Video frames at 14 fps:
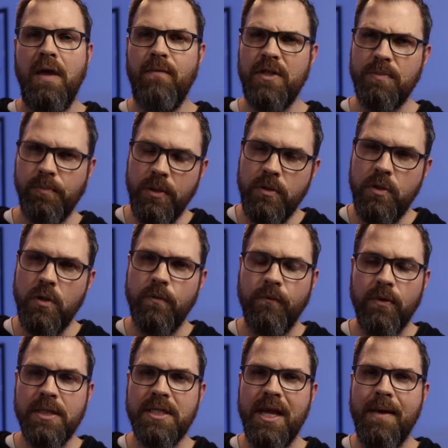If it's Bluetooth,
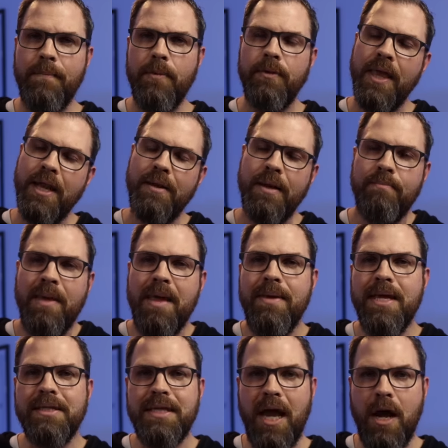for example, then maybe it's